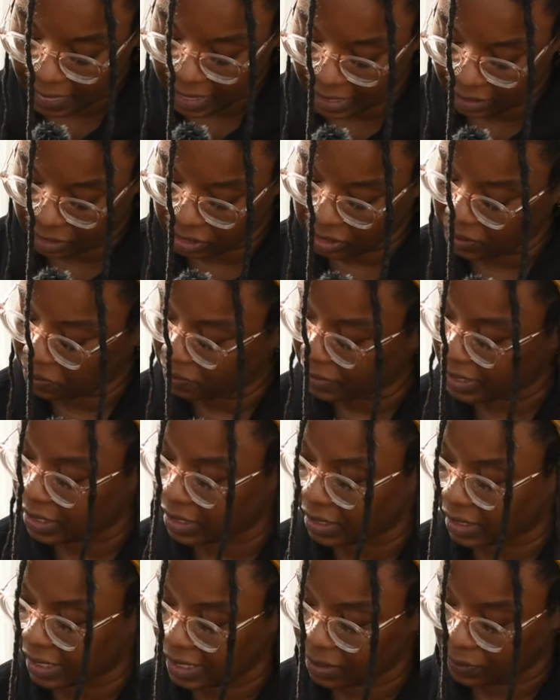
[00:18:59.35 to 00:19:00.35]
I just
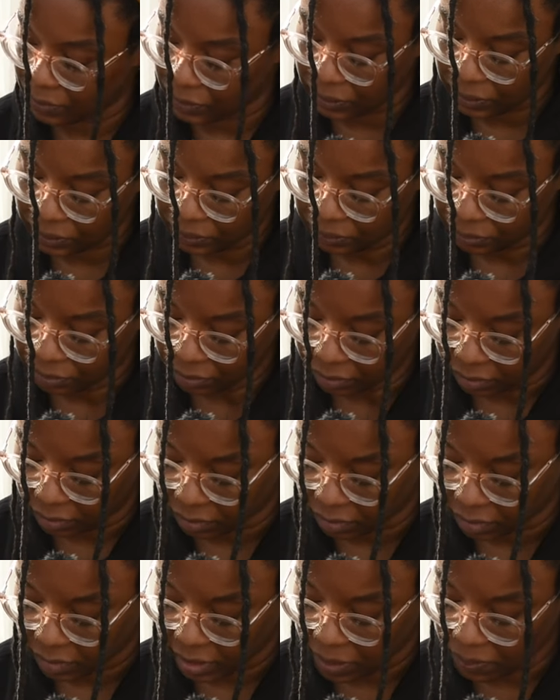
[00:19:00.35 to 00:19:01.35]
mislabel,
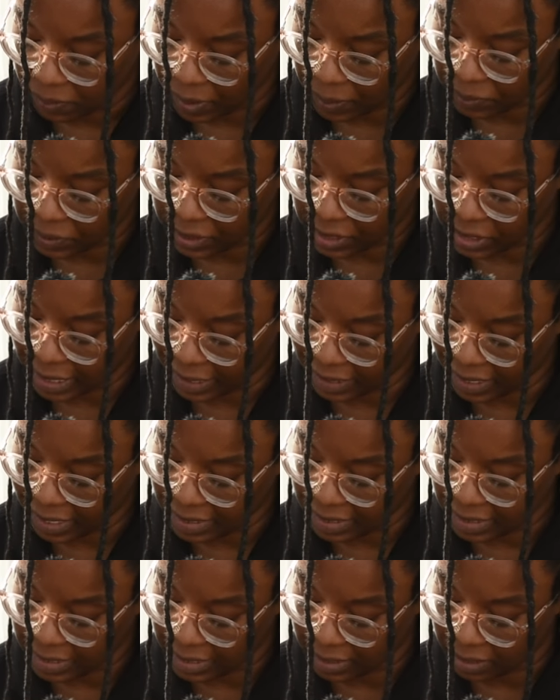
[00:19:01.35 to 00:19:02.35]
which I
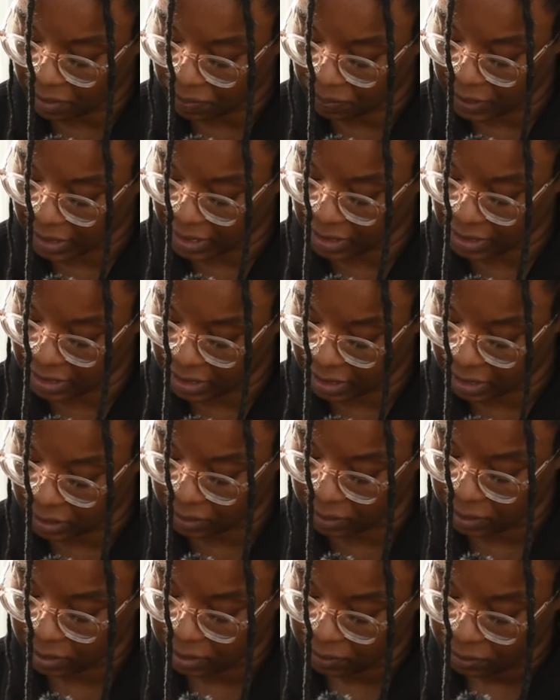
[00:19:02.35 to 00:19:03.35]
guess isn't the biggest
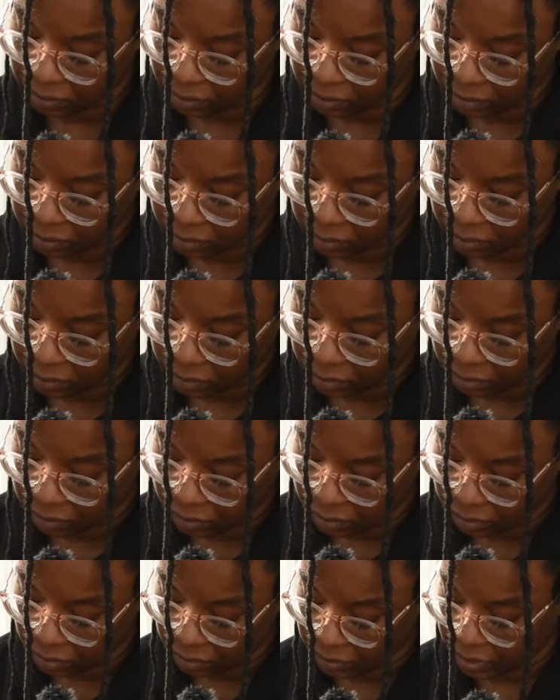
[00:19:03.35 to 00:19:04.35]
deal
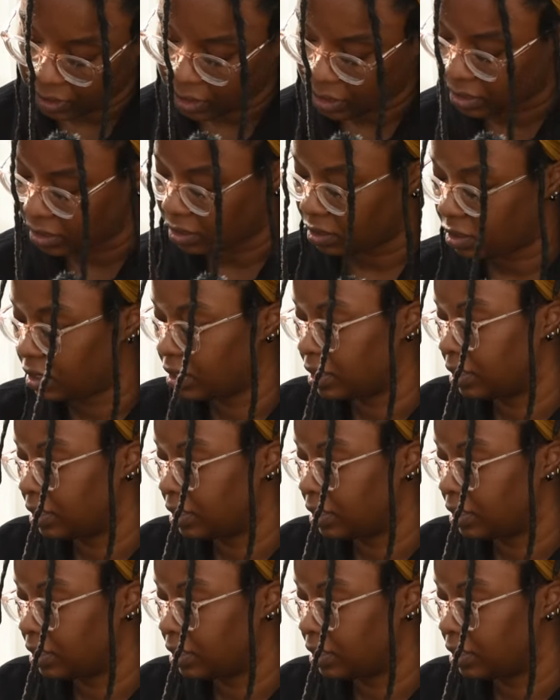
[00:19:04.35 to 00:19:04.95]
because,